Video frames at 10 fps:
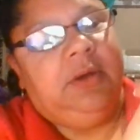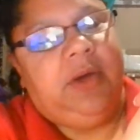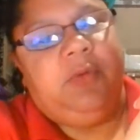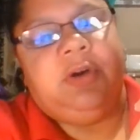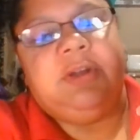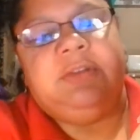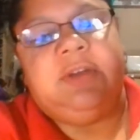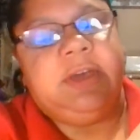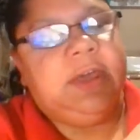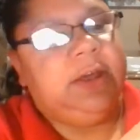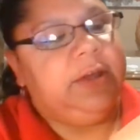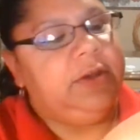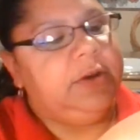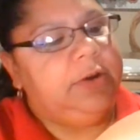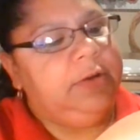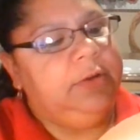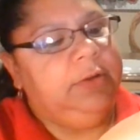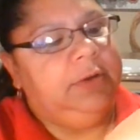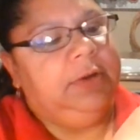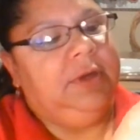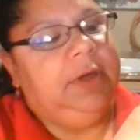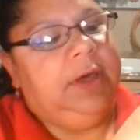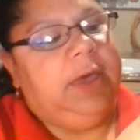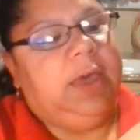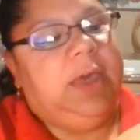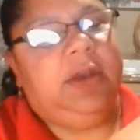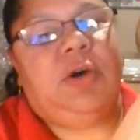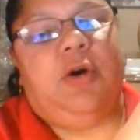and we're going to tuck it under and